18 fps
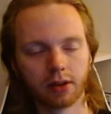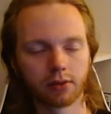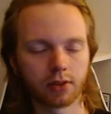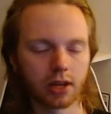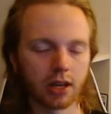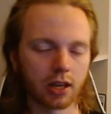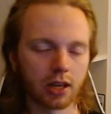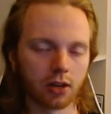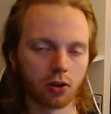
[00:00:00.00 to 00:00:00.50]
they
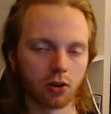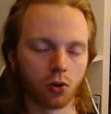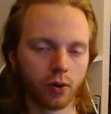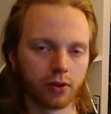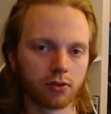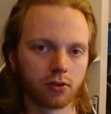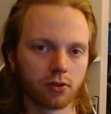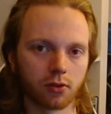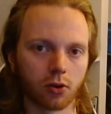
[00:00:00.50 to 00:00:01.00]
can always
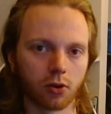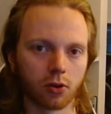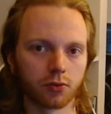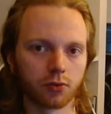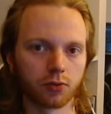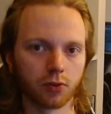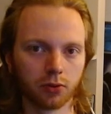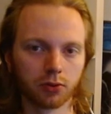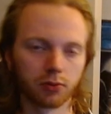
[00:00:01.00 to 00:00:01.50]
just hard
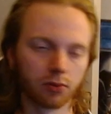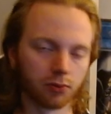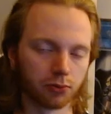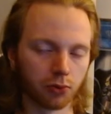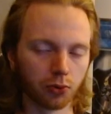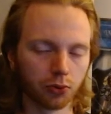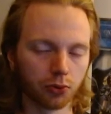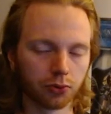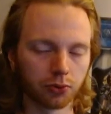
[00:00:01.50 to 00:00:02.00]
roll the
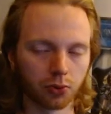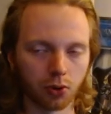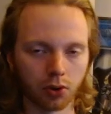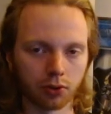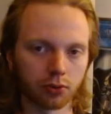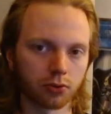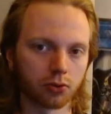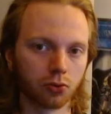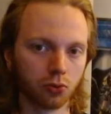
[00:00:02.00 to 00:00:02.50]
Revolt or
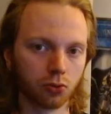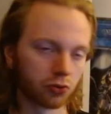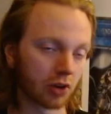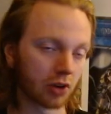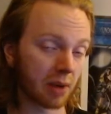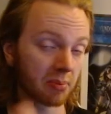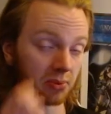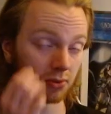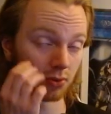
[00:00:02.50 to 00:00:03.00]
other good
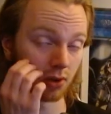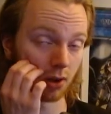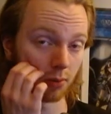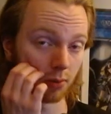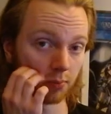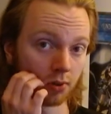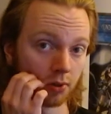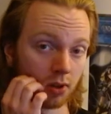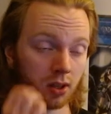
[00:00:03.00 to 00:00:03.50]
traps to help